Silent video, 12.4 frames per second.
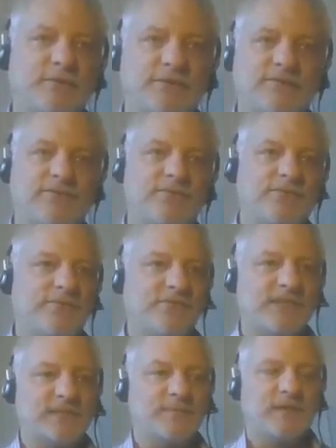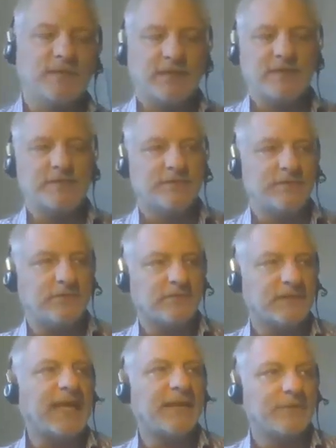and visibility to
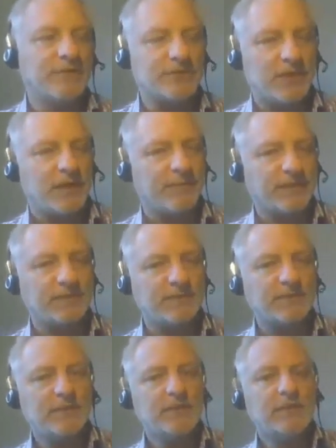language topics.